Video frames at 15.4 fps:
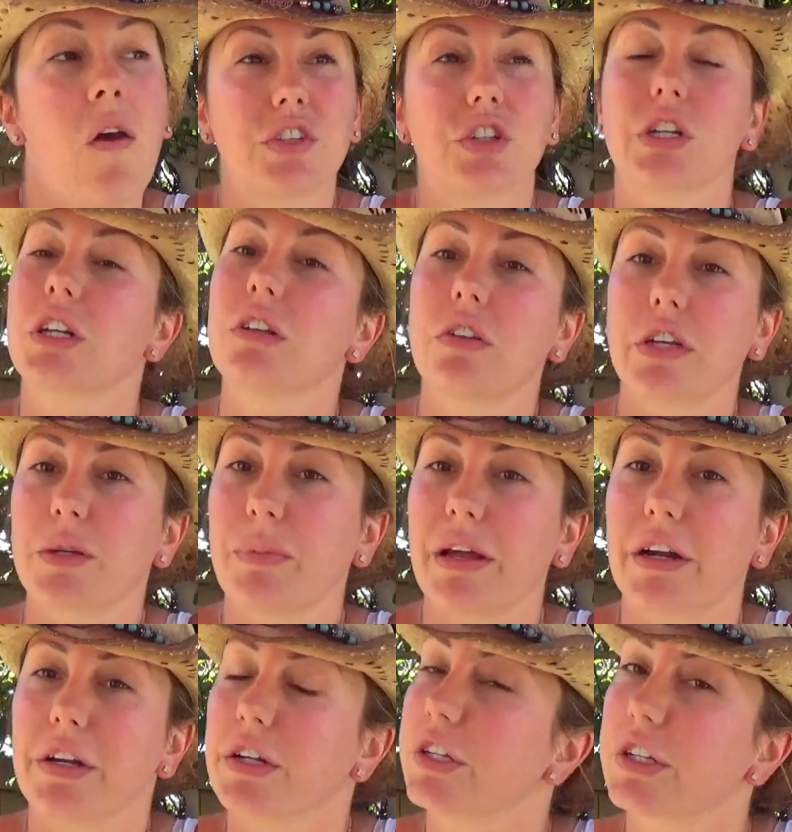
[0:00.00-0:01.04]
You're gonna look
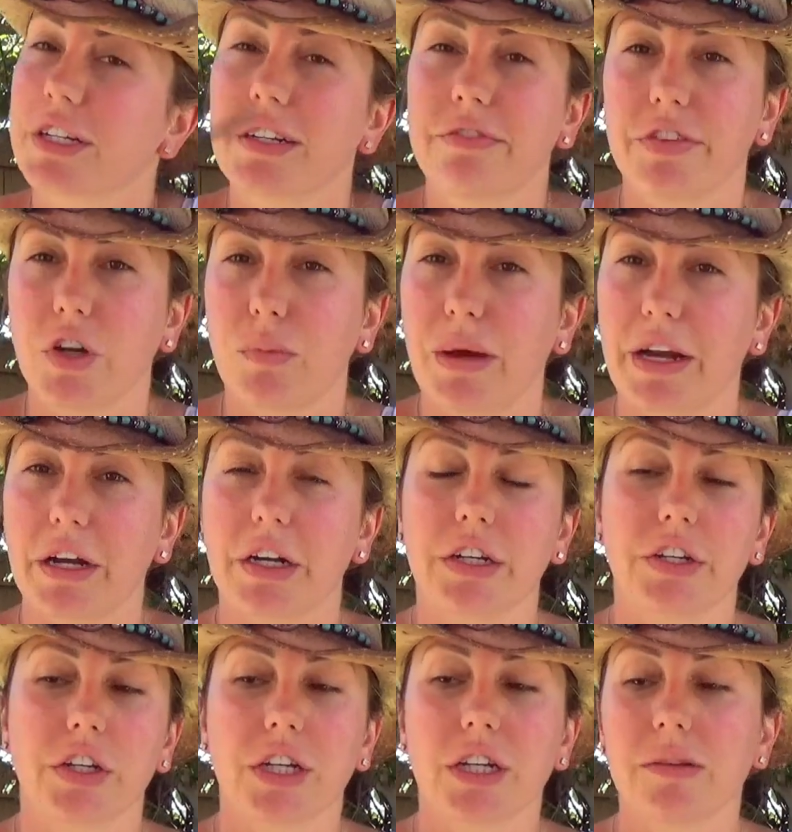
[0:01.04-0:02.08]
better, you're gonna feel better,
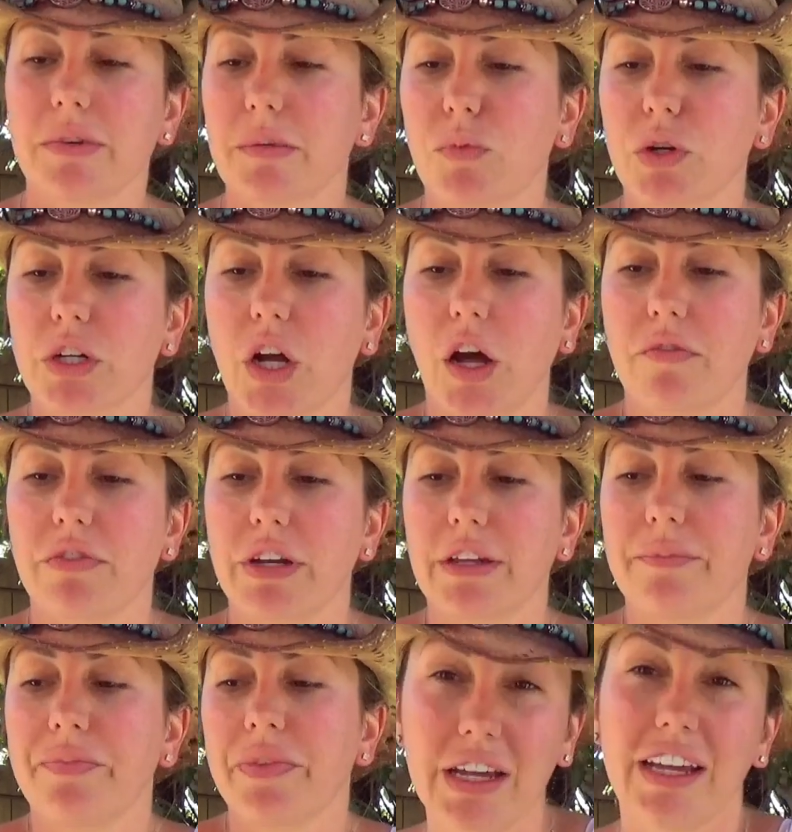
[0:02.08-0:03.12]
you're gonna be more confident.